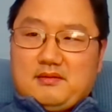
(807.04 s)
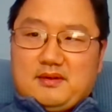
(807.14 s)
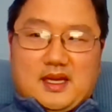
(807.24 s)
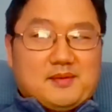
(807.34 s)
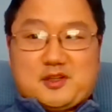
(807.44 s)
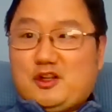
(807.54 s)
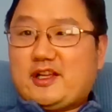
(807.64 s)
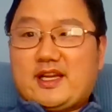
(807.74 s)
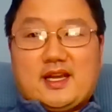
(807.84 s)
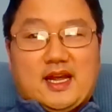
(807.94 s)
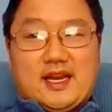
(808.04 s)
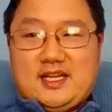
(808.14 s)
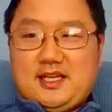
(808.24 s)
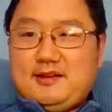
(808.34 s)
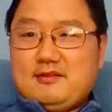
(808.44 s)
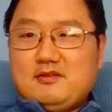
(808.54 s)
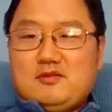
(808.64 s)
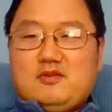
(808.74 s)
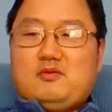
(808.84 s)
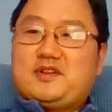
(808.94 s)
Absolutely. And he
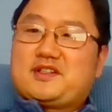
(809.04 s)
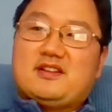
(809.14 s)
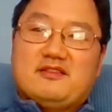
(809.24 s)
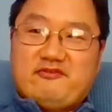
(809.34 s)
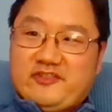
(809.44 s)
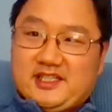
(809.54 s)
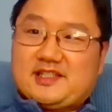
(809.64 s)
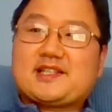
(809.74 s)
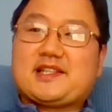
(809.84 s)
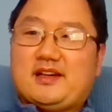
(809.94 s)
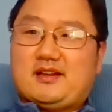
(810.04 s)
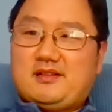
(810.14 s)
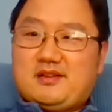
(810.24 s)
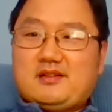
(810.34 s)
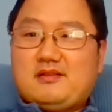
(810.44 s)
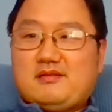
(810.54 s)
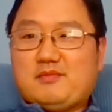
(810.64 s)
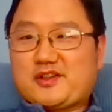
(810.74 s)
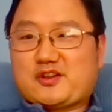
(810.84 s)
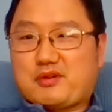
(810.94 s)
was convinced that
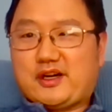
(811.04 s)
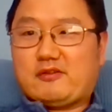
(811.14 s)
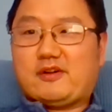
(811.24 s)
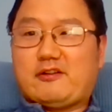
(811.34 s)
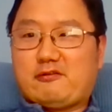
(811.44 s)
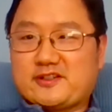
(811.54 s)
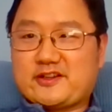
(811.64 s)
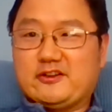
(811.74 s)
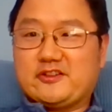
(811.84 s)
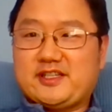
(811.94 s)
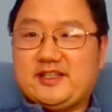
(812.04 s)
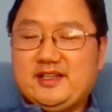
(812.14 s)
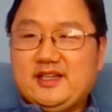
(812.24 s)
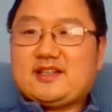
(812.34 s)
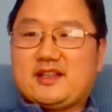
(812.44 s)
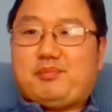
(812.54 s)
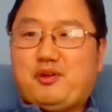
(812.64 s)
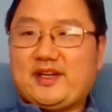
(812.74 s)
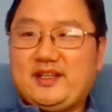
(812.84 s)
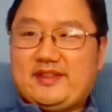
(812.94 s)
Mr. Broadwater was guilty, to the
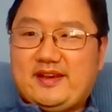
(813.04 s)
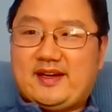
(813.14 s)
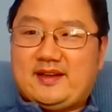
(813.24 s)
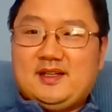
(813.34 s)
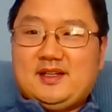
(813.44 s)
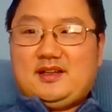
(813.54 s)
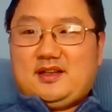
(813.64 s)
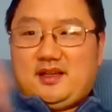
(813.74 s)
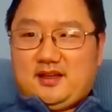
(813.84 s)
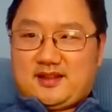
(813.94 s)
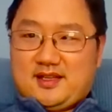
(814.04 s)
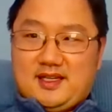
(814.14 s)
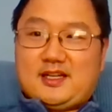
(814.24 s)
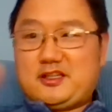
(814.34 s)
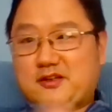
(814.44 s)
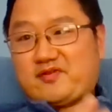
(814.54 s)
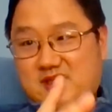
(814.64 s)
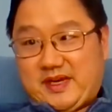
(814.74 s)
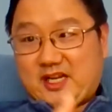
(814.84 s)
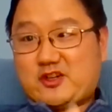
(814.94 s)
point that at the end you have
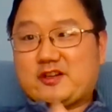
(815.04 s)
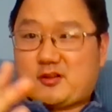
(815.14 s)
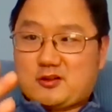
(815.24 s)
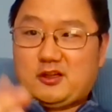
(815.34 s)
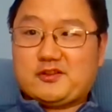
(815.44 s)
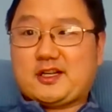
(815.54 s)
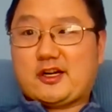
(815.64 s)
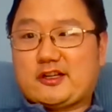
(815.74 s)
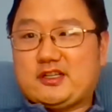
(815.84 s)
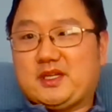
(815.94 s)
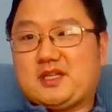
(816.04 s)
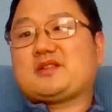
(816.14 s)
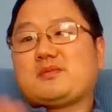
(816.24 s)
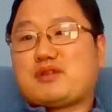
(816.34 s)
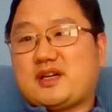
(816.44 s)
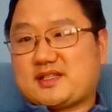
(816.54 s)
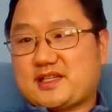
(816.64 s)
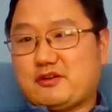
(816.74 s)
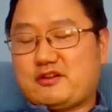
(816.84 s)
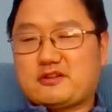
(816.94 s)
summations or closing arguments.
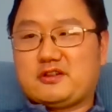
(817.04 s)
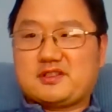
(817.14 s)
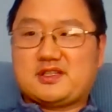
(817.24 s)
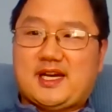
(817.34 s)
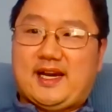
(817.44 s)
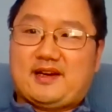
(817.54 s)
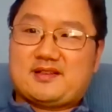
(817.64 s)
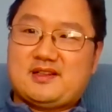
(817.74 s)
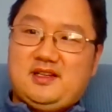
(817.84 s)
Prosecutor goes last.